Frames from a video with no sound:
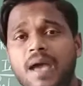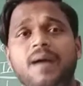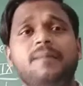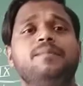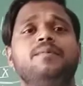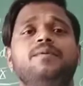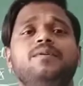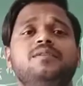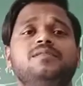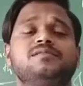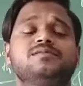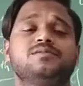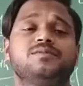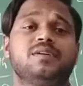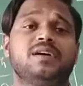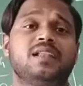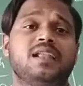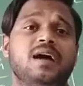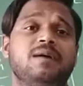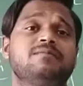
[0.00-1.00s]
map also,
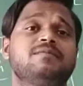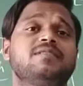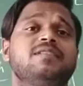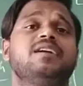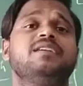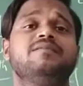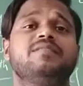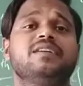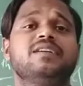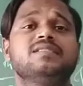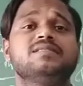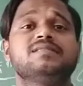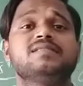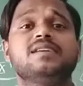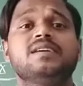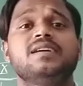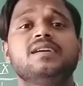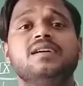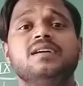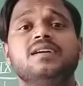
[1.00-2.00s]
and after that we can
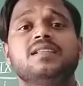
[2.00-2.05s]
say